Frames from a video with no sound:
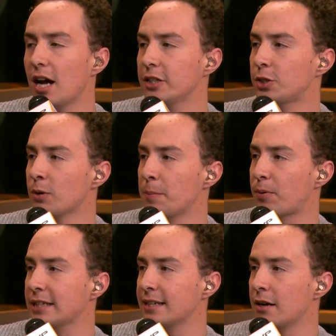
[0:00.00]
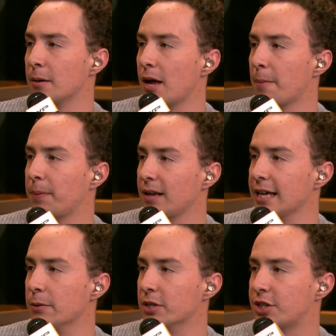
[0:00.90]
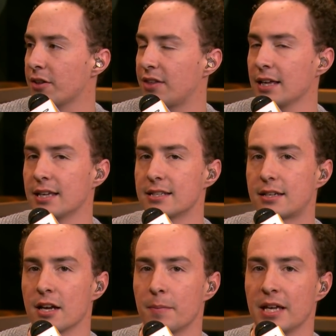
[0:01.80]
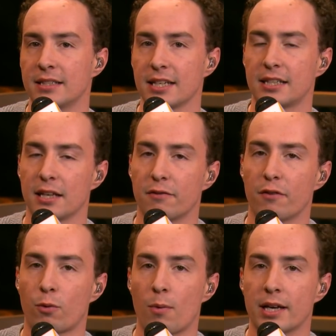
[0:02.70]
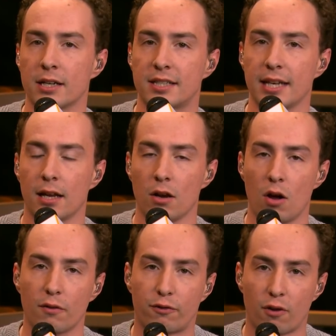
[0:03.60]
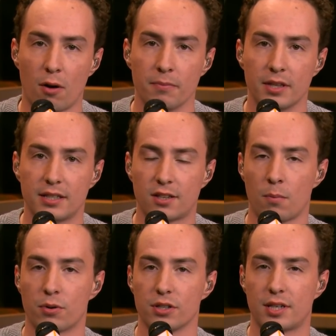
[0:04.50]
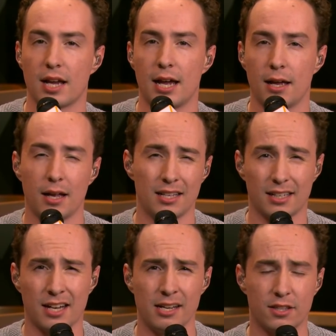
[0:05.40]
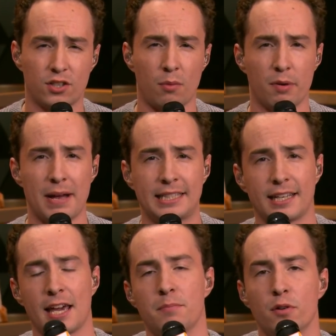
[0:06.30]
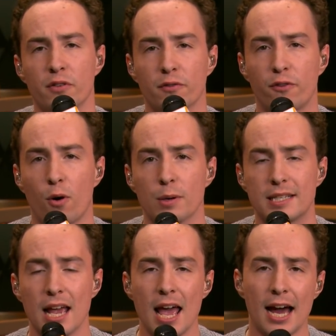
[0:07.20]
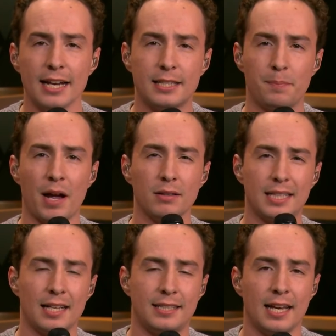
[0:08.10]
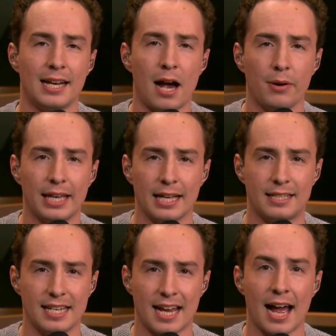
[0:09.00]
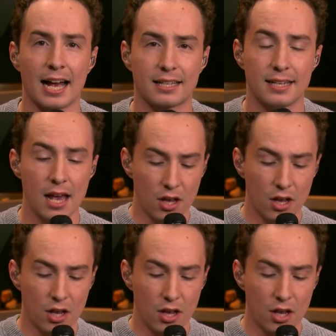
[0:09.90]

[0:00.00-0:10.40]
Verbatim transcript: I just want to break down a, a, play which I think is going to be indicative of what we're going to see a lot from the Sombras uh, and kind of the Sombra metagame moving forwards. And it's about Danteh and how he gets his hacks.